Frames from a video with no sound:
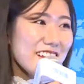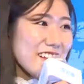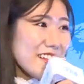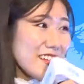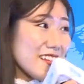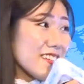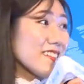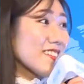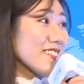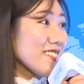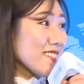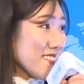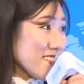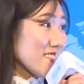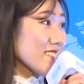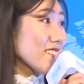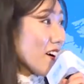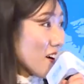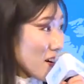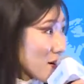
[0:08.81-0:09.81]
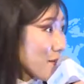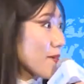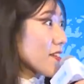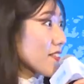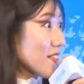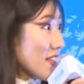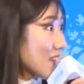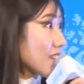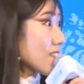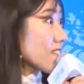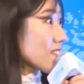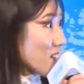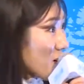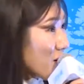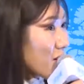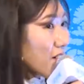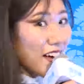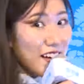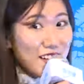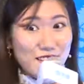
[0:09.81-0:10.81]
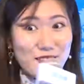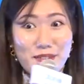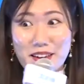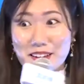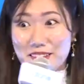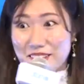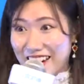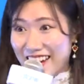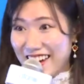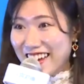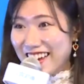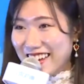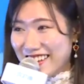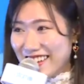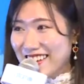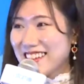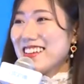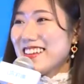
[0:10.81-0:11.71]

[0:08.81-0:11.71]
Because talk about that snow last week, right?